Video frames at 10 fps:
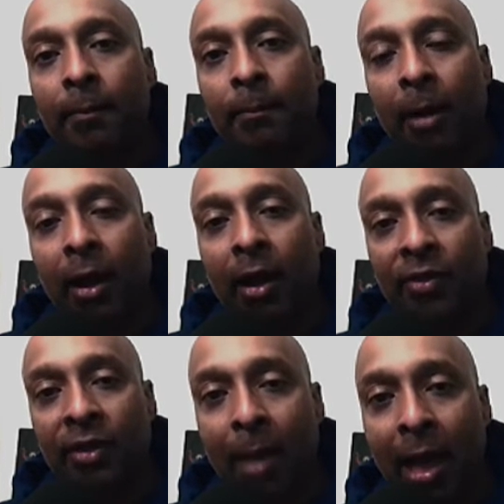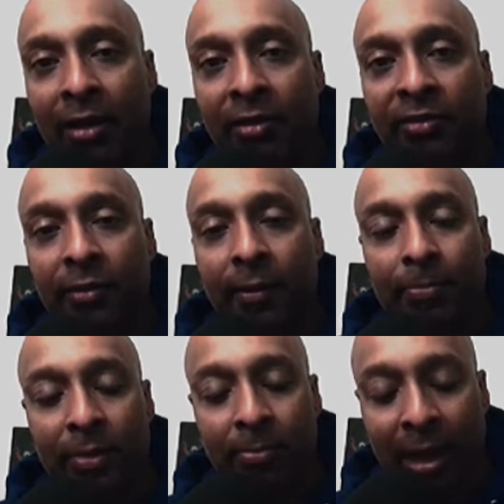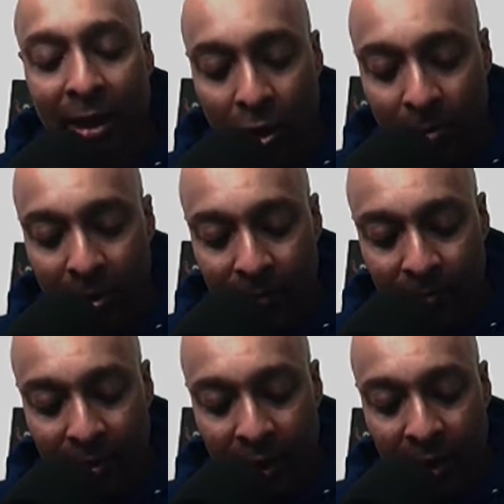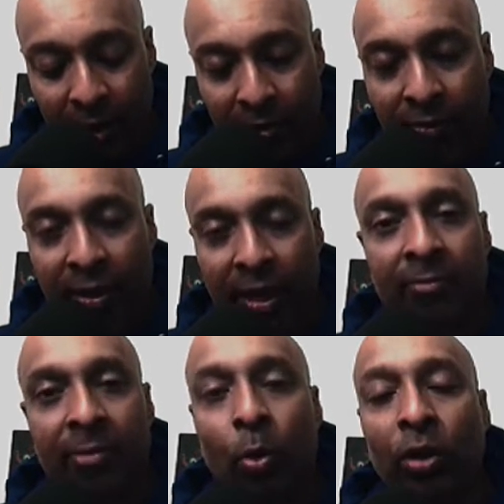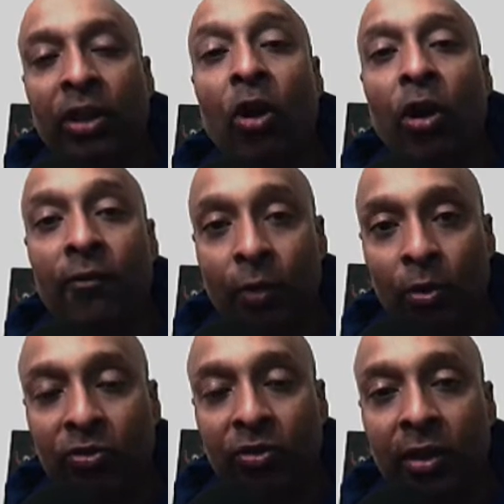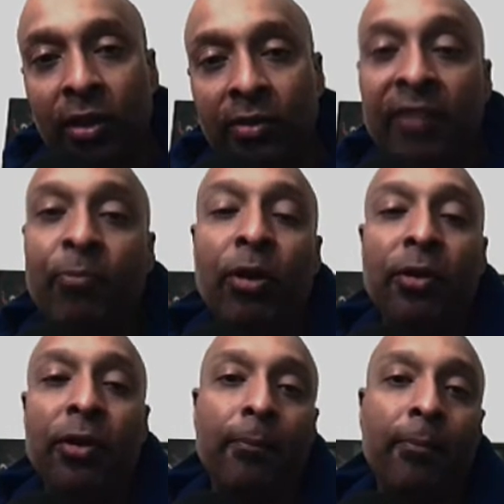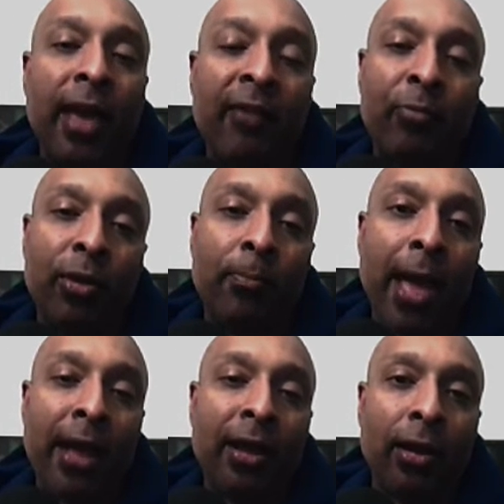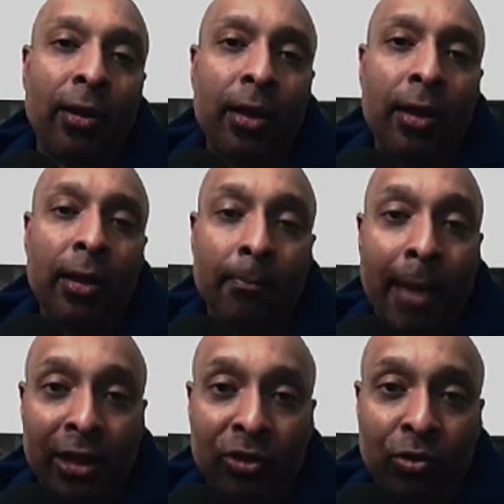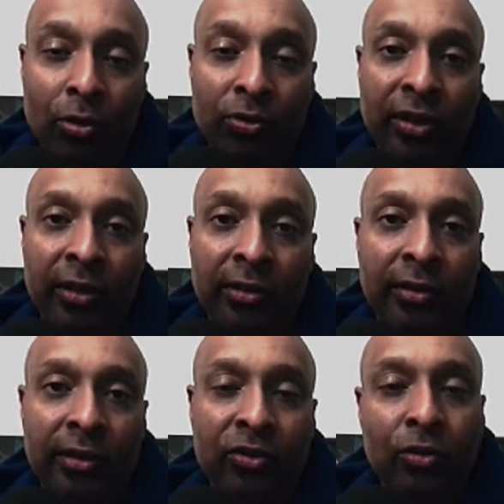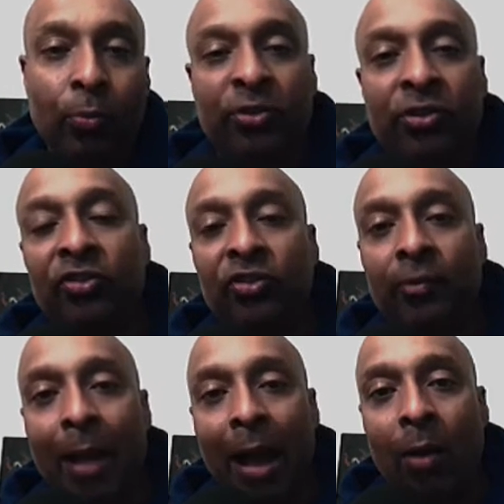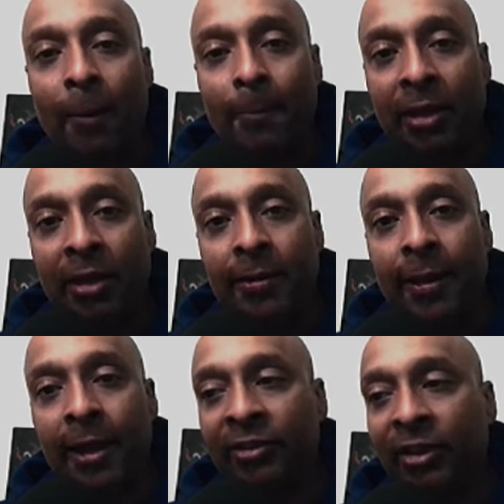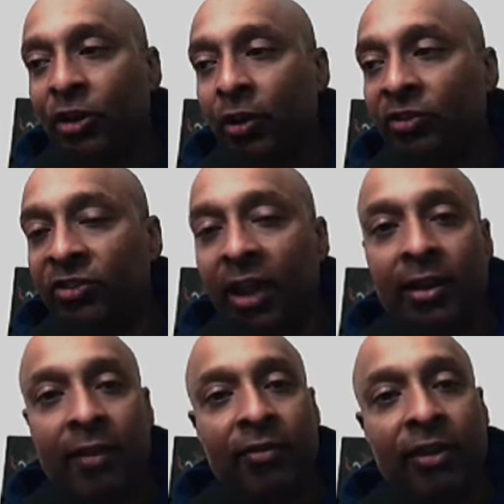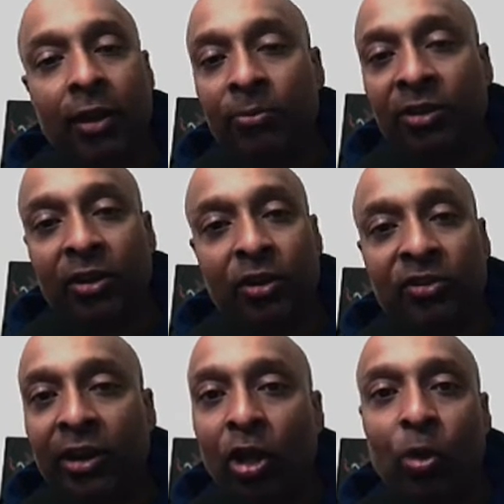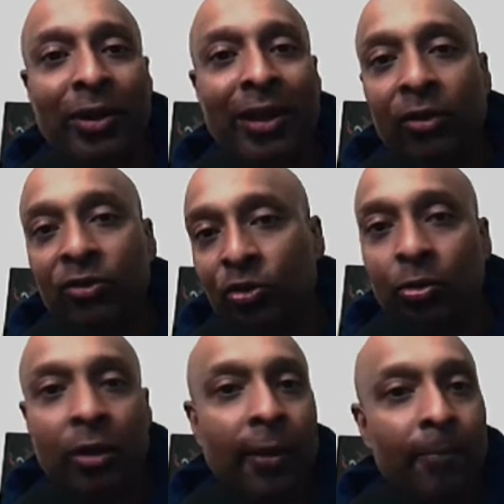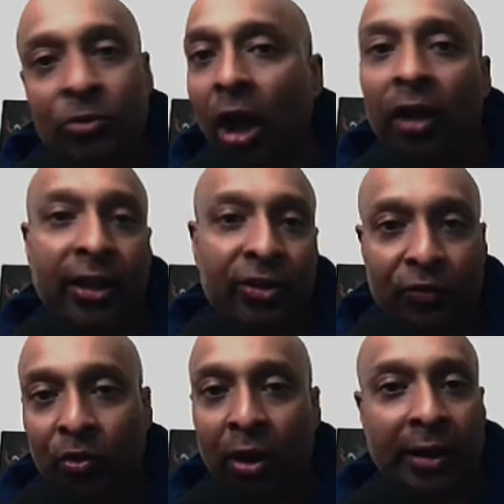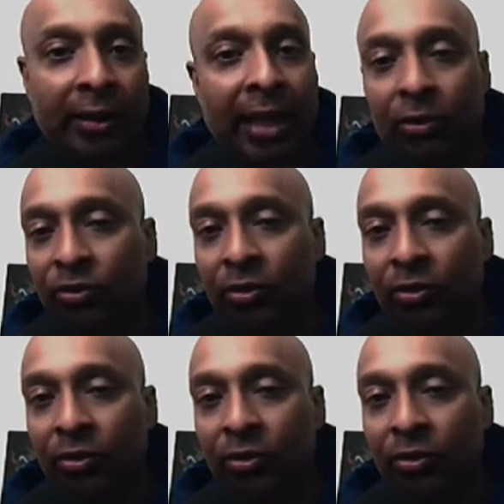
by the MAGA army, and they have been working hard, folks. They have put MAGA trolls into positions of power in Secretary of State, everything from Secretary of State all the way down to dog catcher, for crying out loud.